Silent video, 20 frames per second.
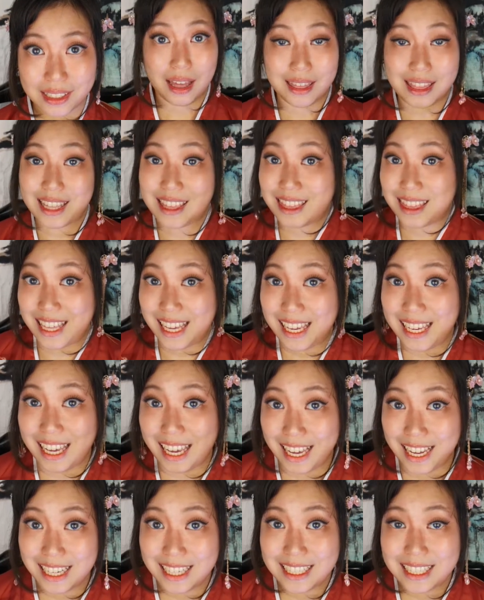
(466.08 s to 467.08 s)
The thing
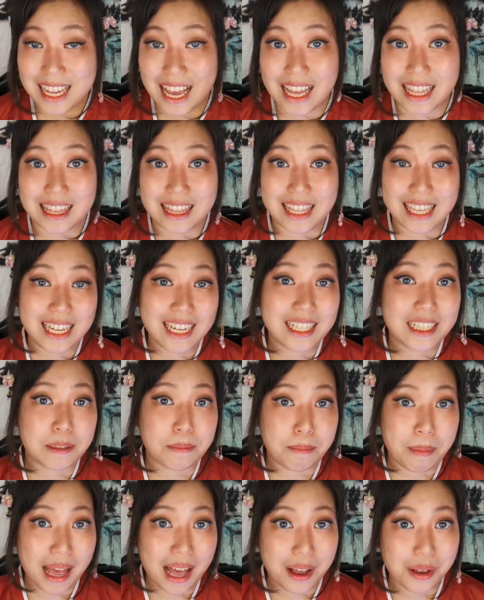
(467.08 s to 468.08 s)
is, these
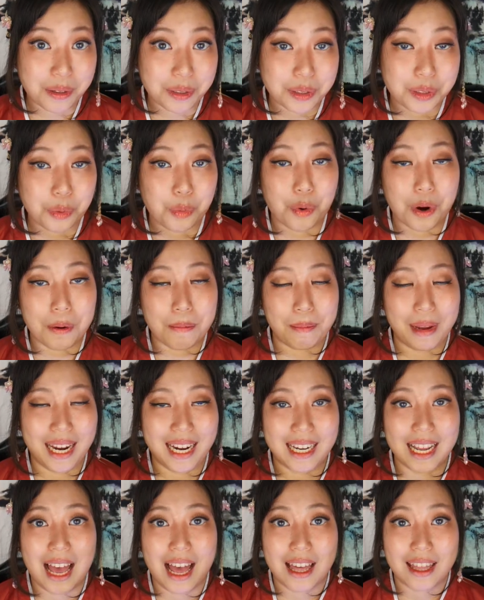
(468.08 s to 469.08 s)
bells were
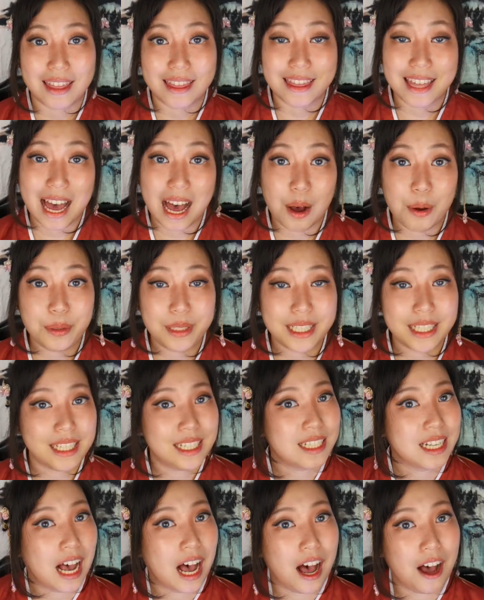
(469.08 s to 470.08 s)
made
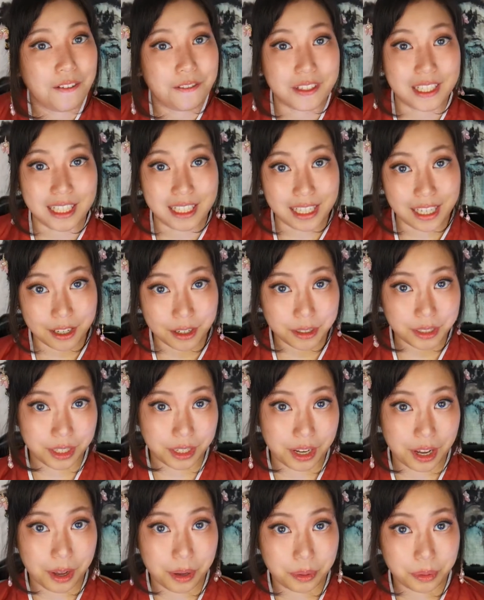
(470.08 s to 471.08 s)
thousands of years
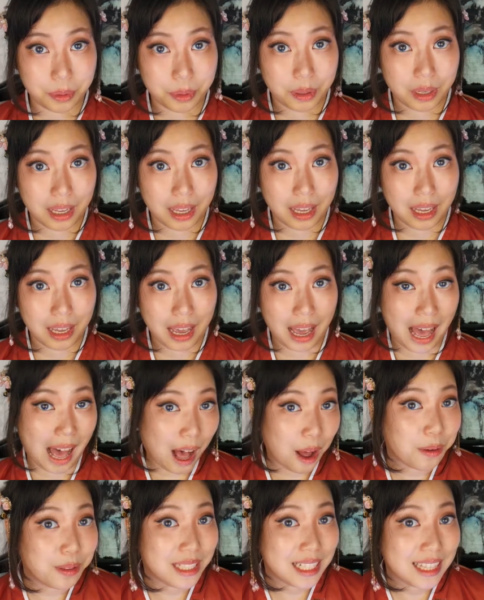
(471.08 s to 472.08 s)
ago.
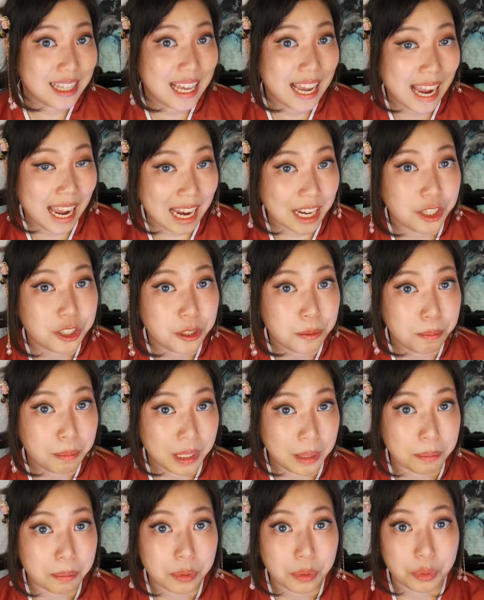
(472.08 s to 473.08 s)
How did the ancient
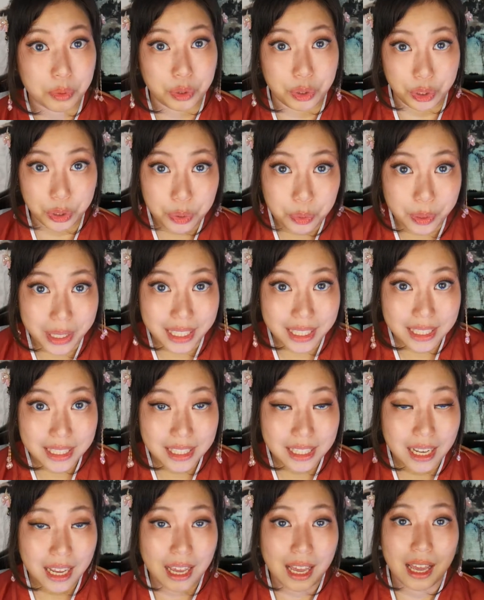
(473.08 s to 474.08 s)
people do
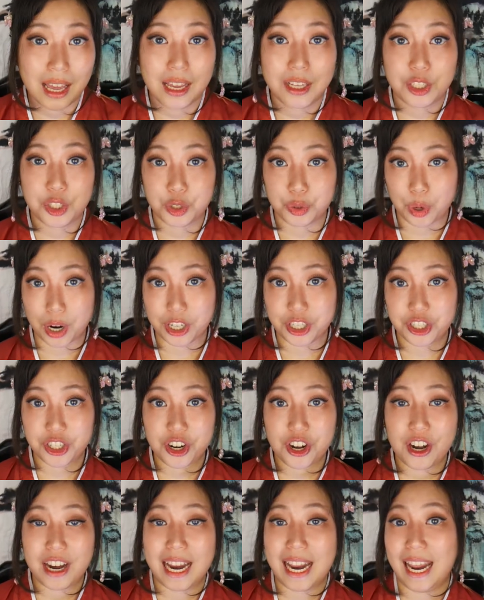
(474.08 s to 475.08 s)
it?
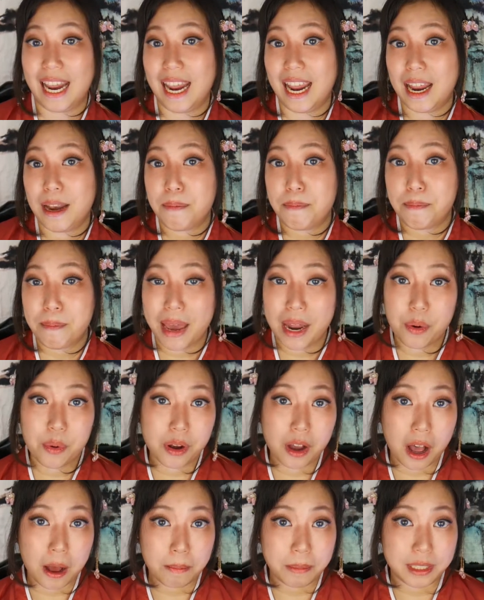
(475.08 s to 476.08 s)
Structure and metal
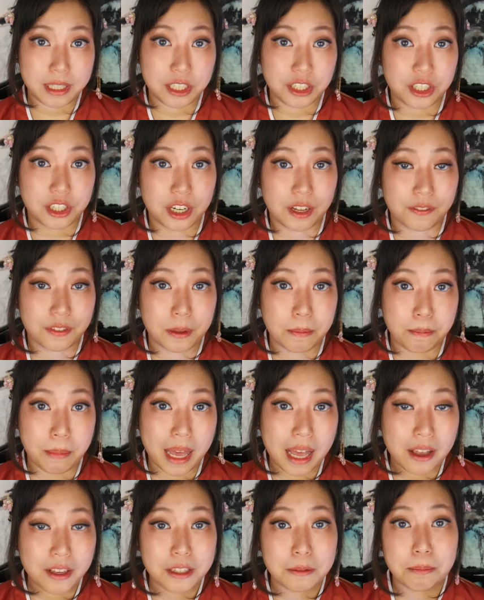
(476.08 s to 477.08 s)
composition of the
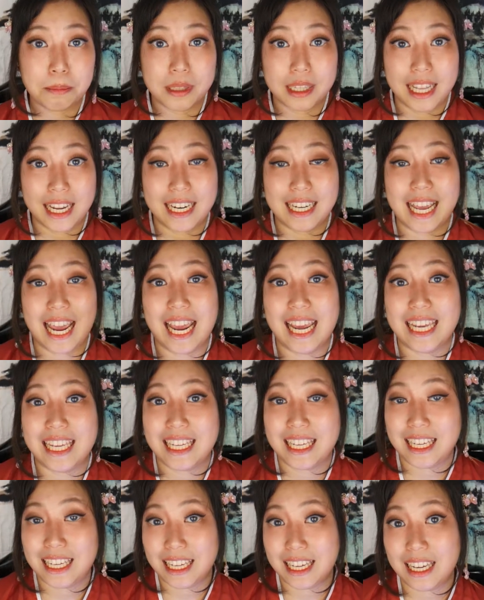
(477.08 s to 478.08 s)
bells played a
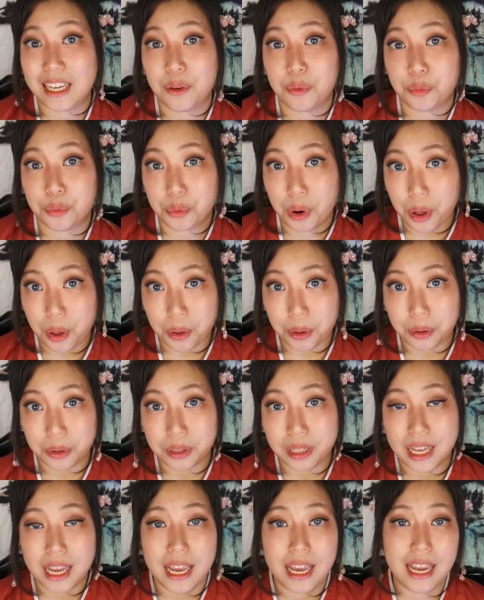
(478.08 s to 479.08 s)
key
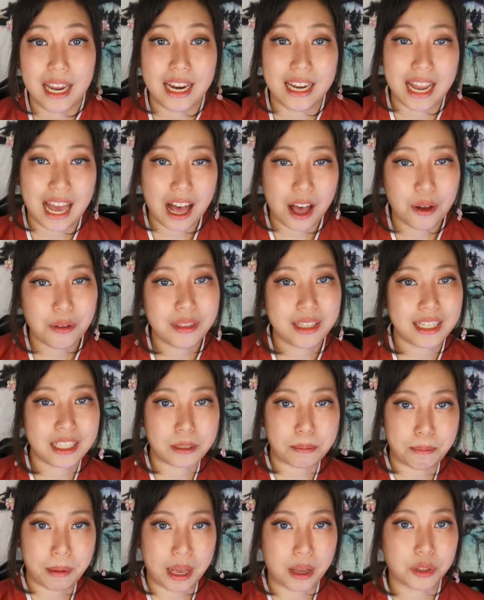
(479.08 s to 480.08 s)
role in how
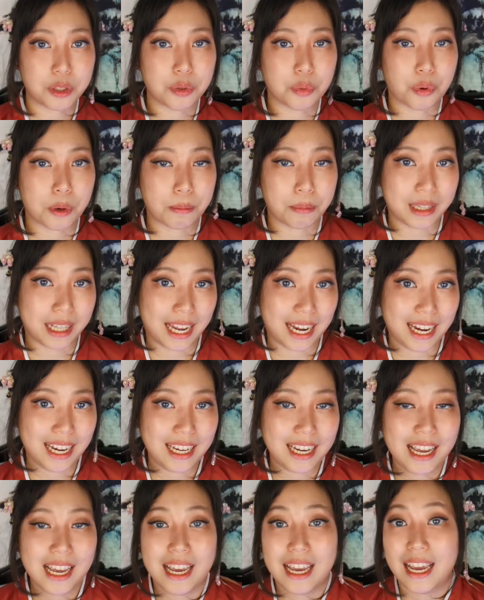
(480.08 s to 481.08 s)
these bells were
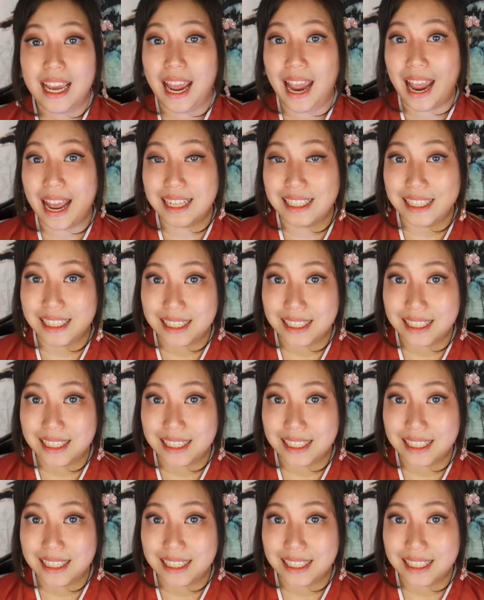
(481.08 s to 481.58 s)
played and